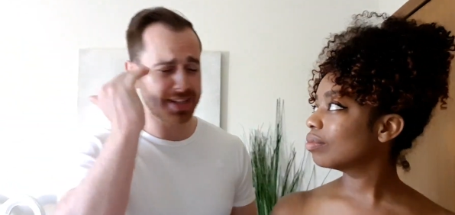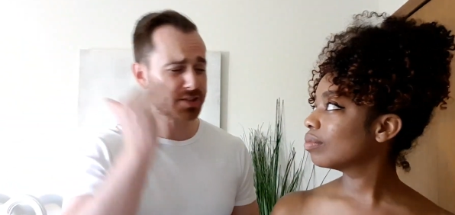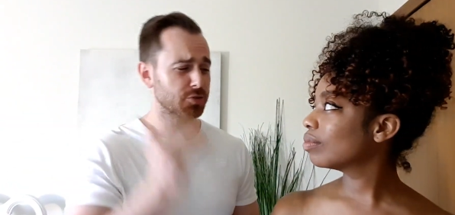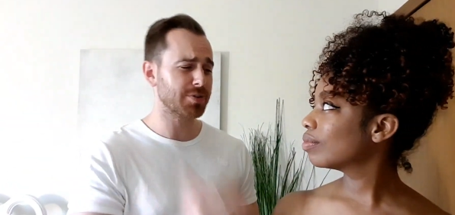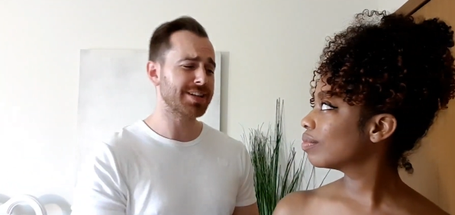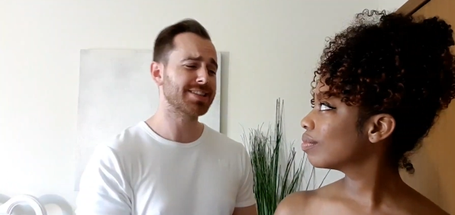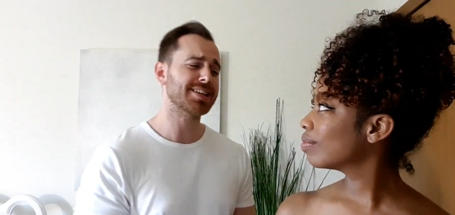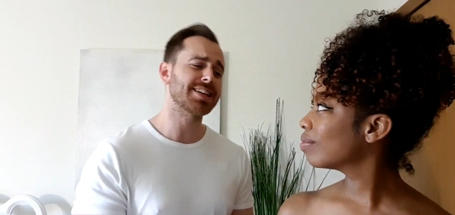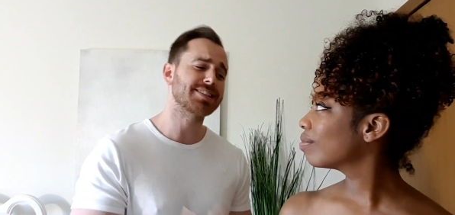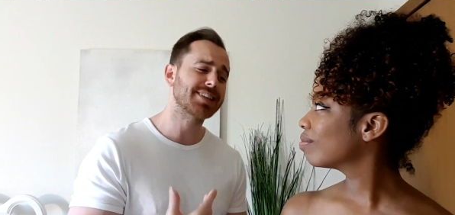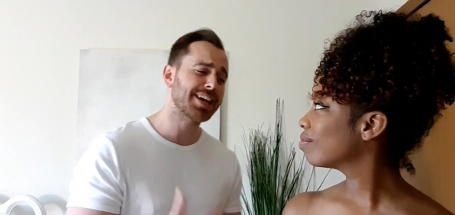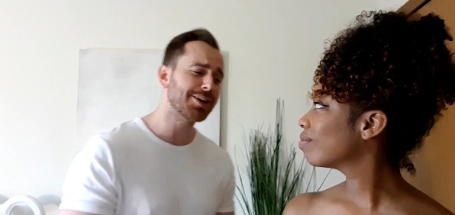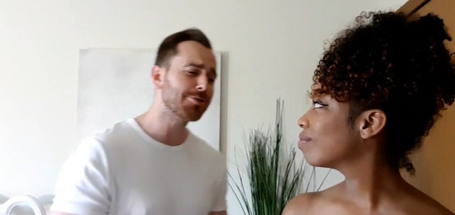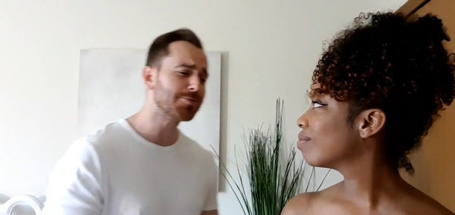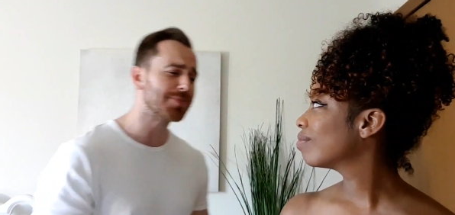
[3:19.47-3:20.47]
Speaker 1: This green tea's
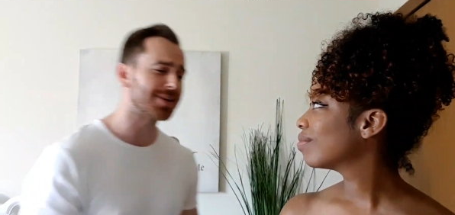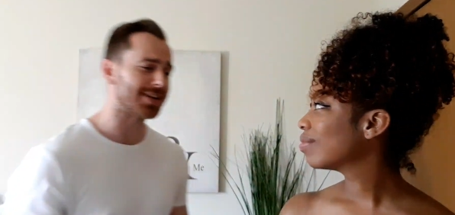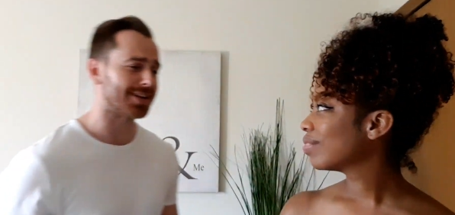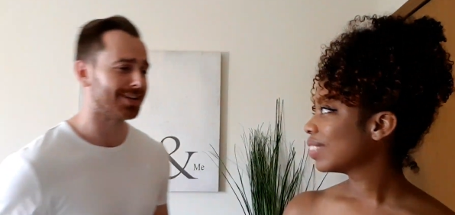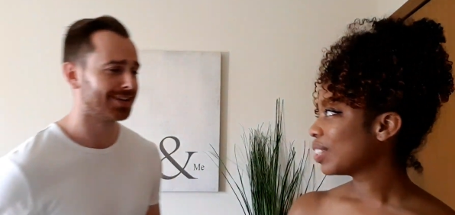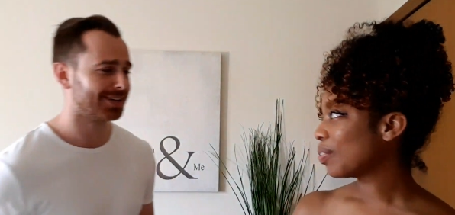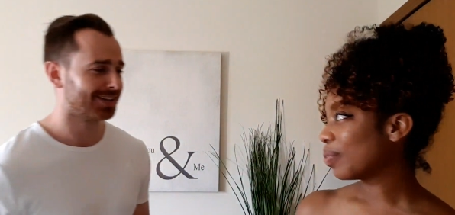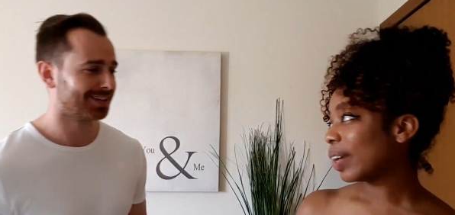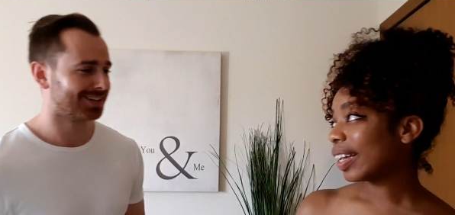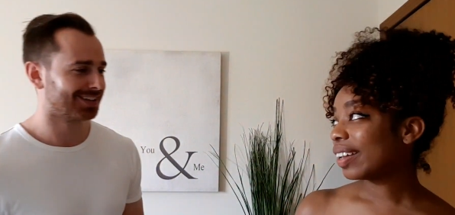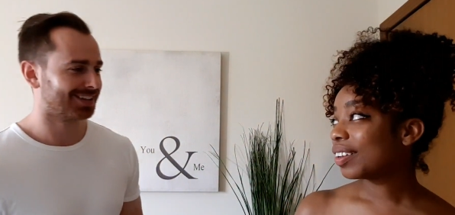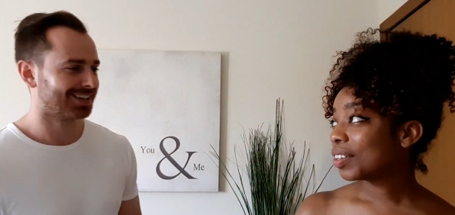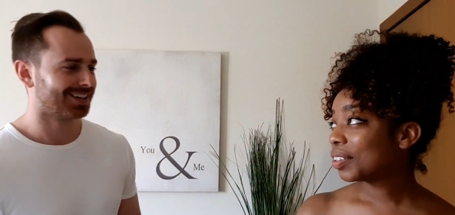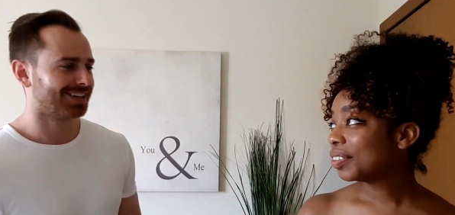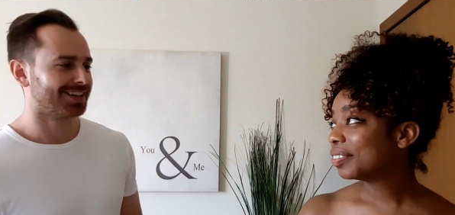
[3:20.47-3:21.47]
killed me.
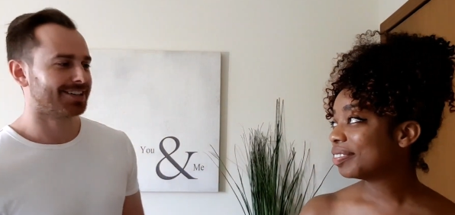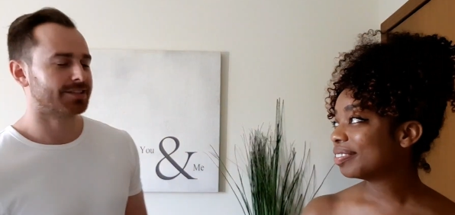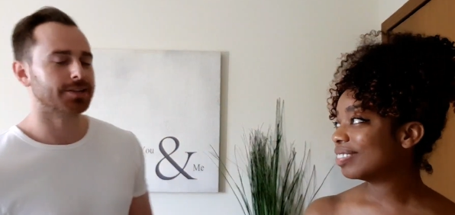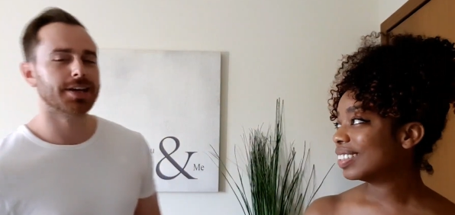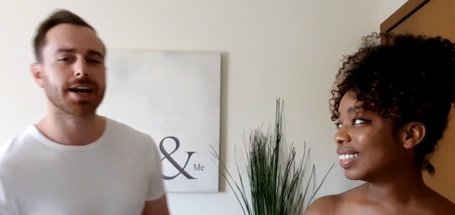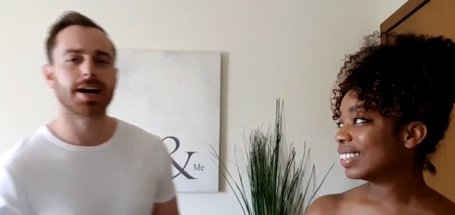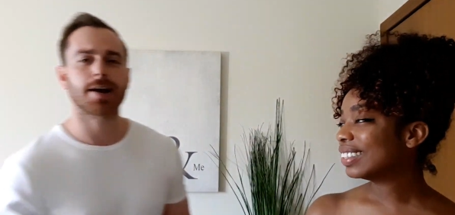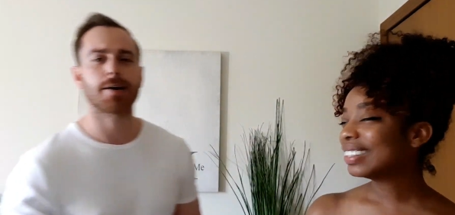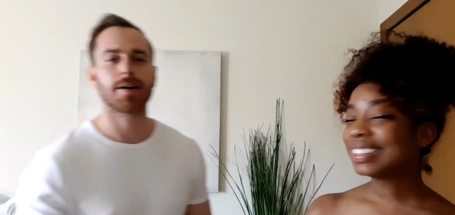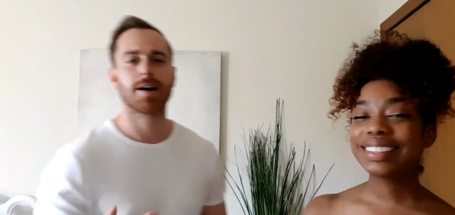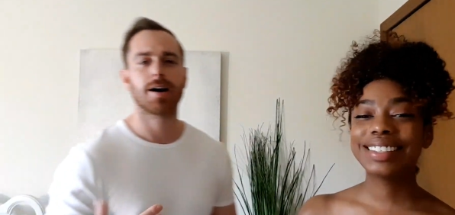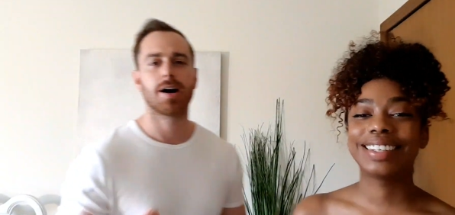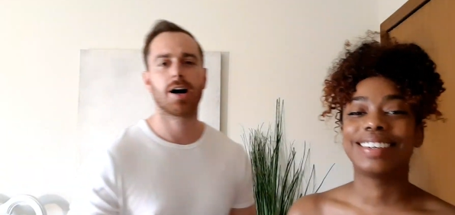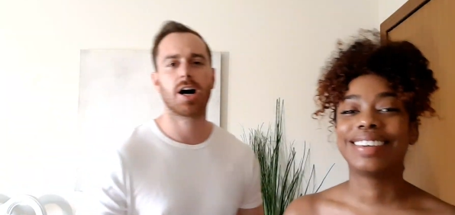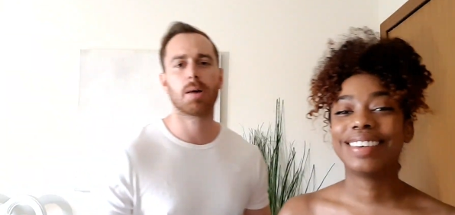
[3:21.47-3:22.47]
Well. So yeah,
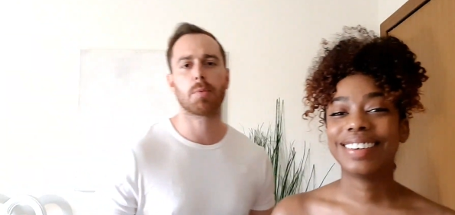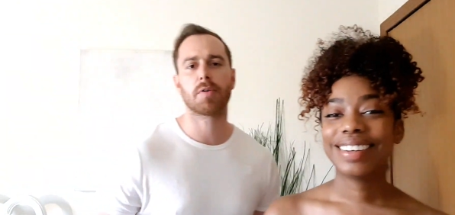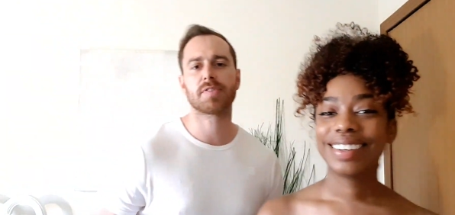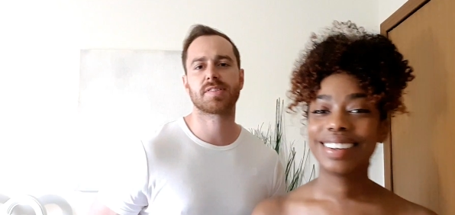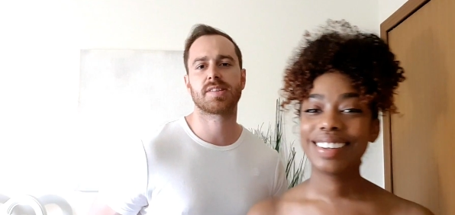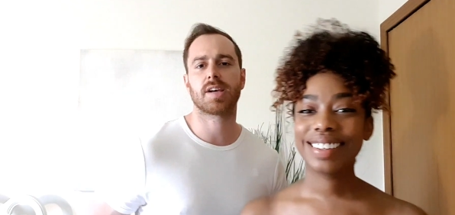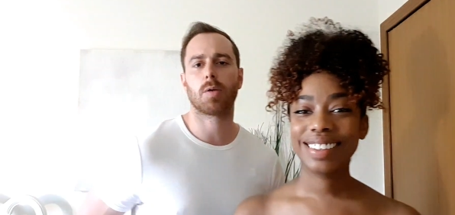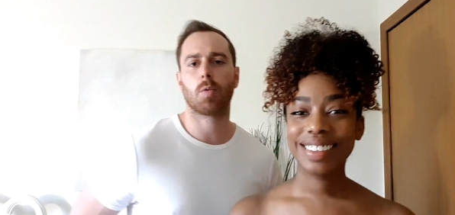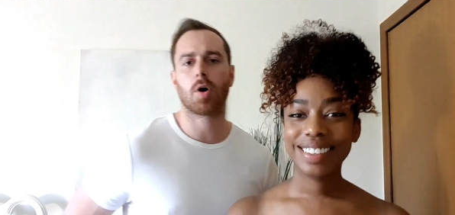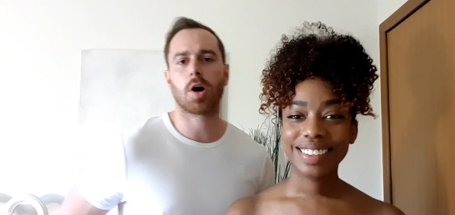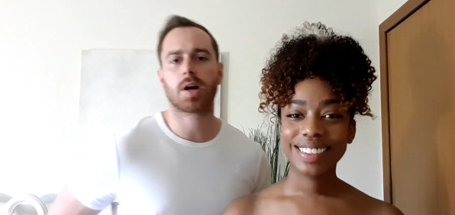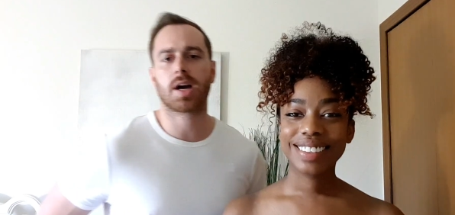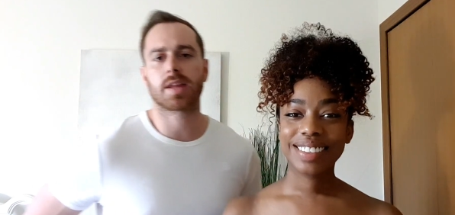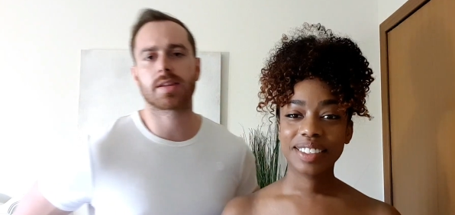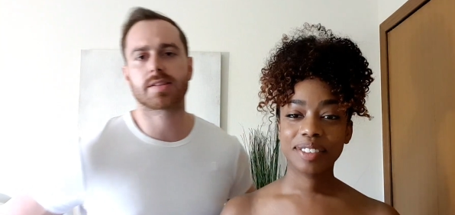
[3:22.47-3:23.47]
I'm obviously at
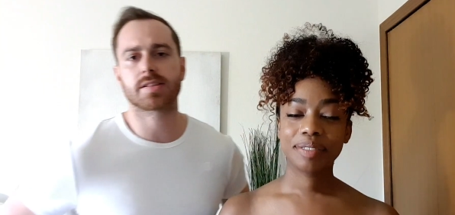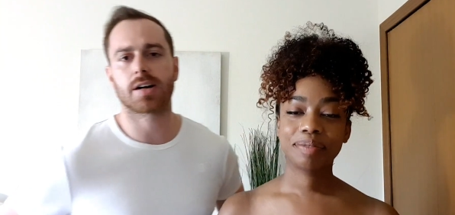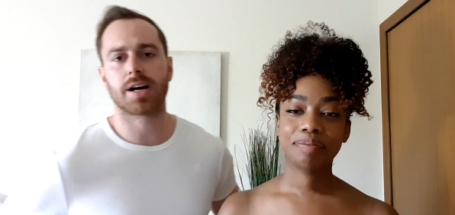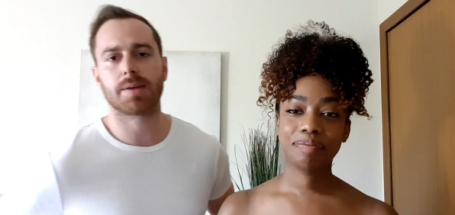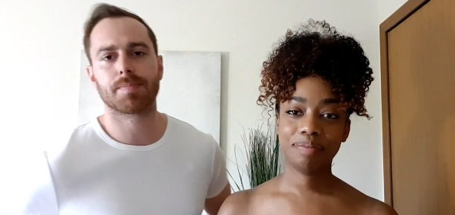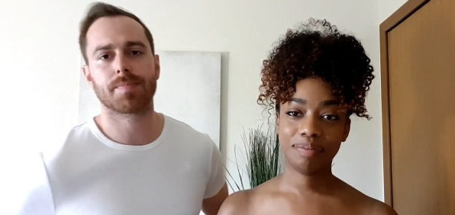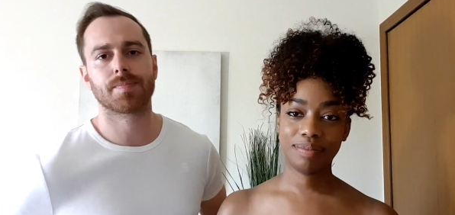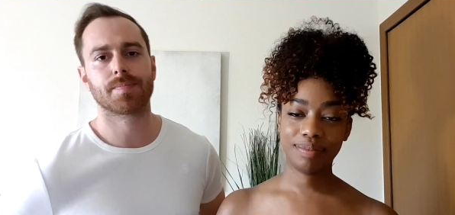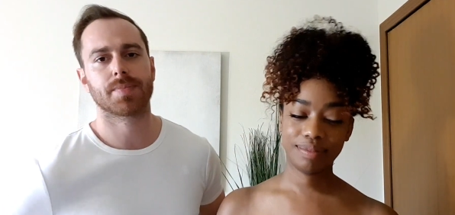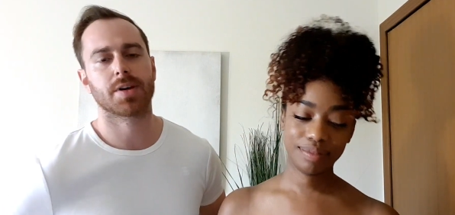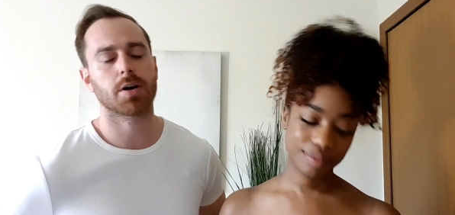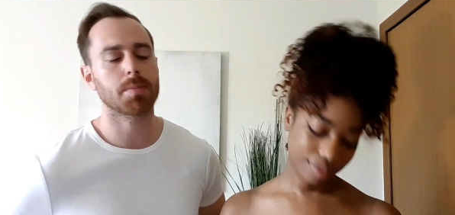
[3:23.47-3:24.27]
work at the time. Yeah, I